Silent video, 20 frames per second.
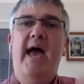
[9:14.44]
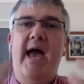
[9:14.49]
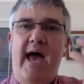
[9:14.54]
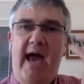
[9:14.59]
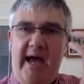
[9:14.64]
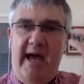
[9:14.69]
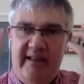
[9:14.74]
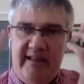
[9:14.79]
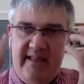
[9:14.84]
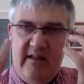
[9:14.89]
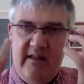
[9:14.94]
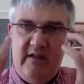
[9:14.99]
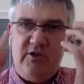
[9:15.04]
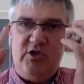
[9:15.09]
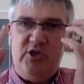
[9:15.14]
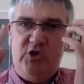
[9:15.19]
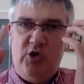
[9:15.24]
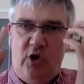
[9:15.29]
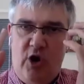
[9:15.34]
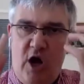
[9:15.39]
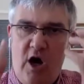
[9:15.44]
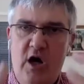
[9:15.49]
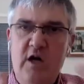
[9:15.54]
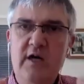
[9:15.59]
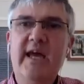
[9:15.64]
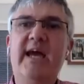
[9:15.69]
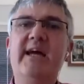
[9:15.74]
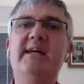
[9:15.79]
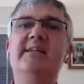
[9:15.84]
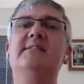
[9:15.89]
And so
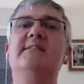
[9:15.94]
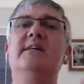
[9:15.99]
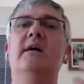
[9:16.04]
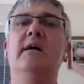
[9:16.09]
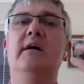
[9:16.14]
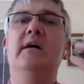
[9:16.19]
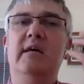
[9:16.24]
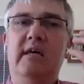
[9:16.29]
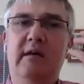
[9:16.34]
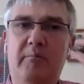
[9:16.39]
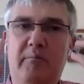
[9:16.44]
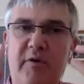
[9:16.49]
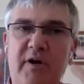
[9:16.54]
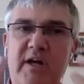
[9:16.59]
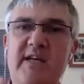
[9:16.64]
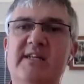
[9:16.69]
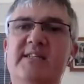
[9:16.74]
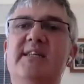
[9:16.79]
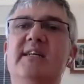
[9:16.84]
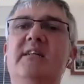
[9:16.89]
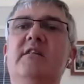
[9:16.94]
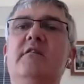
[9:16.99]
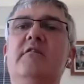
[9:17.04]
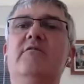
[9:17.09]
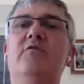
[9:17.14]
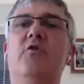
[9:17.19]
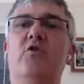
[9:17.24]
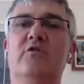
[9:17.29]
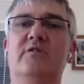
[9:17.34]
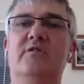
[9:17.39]
long as he brings in the
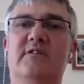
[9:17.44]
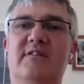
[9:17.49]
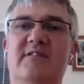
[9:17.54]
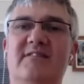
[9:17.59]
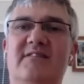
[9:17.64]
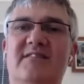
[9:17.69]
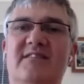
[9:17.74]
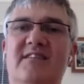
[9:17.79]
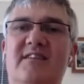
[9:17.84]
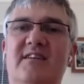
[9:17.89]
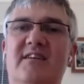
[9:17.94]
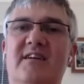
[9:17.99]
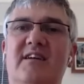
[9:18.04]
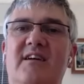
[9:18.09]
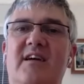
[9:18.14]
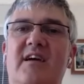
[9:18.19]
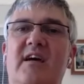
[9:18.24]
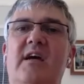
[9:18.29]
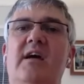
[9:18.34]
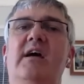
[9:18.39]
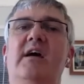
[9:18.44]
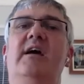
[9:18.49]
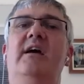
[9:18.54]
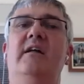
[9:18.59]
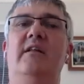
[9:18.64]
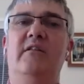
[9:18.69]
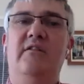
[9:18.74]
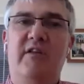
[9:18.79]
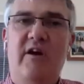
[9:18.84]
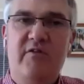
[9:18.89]
vote,
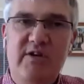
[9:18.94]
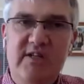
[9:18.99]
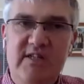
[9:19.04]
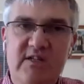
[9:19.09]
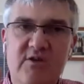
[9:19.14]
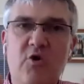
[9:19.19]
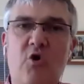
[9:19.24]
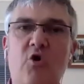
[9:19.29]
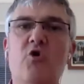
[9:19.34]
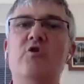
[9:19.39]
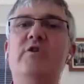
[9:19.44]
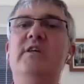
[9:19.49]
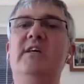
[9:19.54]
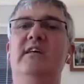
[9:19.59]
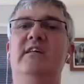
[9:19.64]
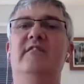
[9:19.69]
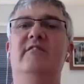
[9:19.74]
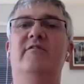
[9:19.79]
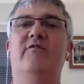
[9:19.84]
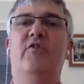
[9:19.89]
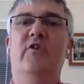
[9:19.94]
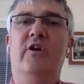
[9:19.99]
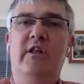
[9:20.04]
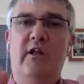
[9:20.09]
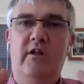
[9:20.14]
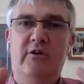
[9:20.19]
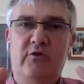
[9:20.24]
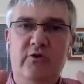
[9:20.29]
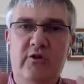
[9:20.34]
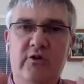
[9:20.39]
there is no need for an
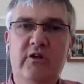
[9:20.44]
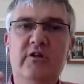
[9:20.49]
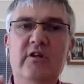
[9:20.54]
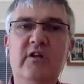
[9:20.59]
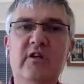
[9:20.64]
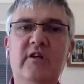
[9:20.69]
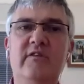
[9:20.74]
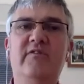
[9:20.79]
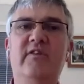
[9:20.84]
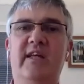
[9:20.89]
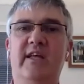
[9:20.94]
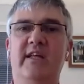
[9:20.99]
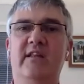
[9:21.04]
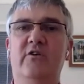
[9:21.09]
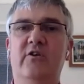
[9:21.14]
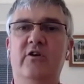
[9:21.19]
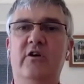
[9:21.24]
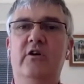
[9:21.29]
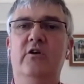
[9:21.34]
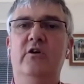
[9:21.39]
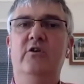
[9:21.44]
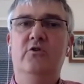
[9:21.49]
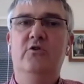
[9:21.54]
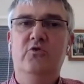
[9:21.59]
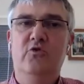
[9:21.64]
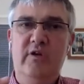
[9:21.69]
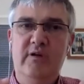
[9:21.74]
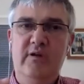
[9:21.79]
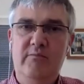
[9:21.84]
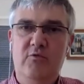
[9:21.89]
alternative leader
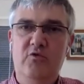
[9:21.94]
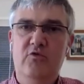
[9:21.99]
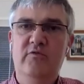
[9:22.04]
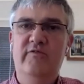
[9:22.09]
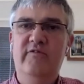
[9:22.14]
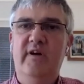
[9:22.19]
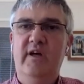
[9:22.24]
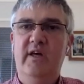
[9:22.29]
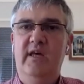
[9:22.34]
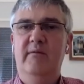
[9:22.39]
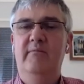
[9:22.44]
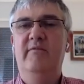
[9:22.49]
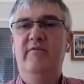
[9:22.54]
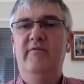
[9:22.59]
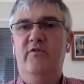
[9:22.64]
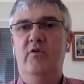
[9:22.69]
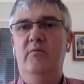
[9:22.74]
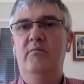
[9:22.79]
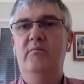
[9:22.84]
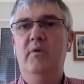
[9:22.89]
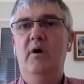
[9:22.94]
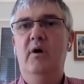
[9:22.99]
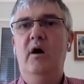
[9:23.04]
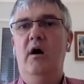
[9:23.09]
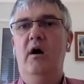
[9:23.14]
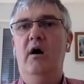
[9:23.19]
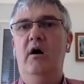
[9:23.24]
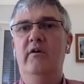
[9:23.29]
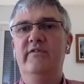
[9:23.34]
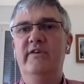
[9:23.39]
to remove him from
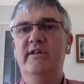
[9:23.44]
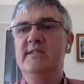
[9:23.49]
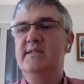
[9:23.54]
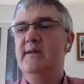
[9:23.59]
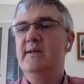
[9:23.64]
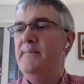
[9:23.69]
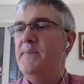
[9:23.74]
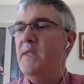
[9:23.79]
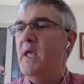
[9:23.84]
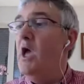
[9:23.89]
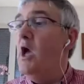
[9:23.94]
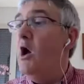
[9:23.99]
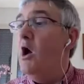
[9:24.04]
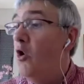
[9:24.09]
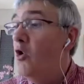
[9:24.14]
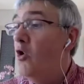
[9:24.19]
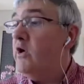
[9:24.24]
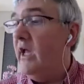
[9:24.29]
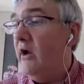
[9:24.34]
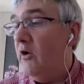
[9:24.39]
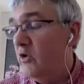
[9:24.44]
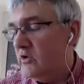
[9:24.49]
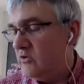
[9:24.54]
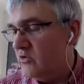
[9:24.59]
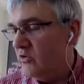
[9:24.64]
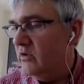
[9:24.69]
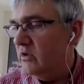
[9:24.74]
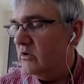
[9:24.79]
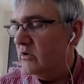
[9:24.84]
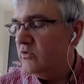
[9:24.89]
office. Okay, or
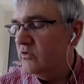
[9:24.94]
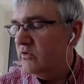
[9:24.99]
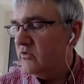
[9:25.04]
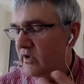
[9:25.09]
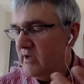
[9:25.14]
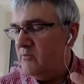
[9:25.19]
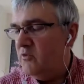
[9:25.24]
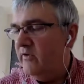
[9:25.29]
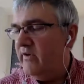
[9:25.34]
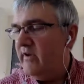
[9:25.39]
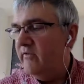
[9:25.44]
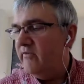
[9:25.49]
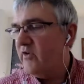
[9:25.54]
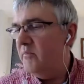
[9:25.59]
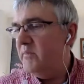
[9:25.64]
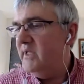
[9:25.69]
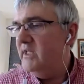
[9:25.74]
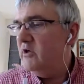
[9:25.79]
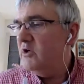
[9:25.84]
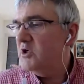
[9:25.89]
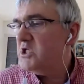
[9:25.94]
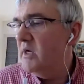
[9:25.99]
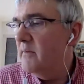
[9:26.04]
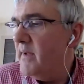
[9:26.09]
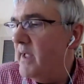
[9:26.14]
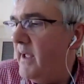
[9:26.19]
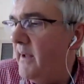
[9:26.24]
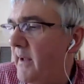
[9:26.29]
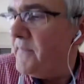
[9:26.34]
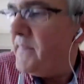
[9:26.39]
to remove him from leadership.
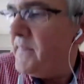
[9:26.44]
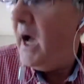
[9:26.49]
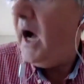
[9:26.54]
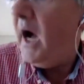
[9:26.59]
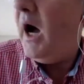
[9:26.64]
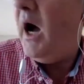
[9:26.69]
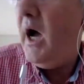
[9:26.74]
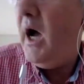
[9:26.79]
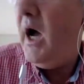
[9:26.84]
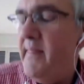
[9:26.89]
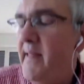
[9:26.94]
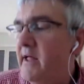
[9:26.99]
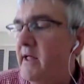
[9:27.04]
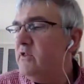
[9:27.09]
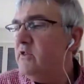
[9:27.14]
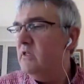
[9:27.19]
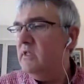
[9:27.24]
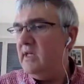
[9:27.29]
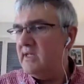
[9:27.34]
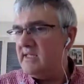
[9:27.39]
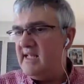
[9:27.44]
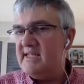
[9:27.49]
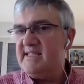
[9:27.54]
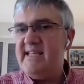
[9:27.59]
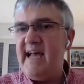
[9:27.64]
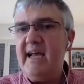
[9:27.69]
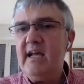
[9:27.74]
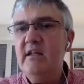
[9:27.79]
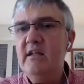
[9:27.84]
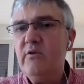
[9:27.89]
The
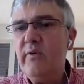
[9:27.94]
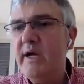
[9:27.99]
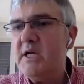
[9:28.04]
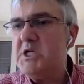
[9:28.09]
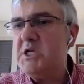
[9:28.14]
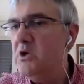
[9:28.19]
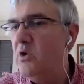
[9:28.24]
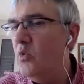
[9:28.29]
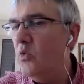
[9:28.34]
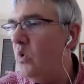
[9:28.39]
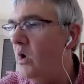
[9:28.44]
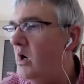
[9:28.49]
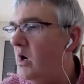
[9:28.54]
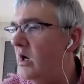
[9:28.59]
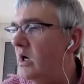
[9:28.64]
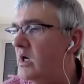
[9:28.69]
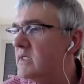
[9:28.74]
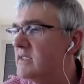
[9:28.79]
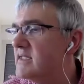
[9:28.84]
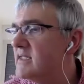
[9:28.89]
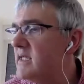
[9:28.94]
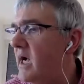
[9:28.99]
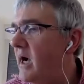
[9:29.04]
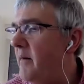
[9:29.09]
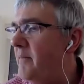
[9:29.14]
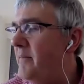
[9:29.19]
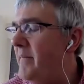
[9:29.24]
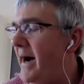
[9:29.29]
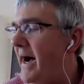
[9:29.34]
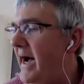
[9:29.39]
second question was
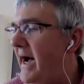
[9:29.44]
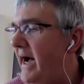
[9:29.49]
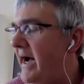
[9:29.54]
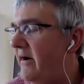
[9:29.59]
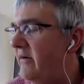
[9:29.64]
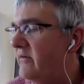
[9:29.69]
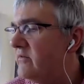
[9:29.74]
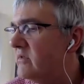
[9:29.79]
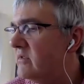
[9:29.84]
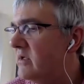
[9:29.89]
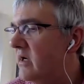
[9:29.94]
about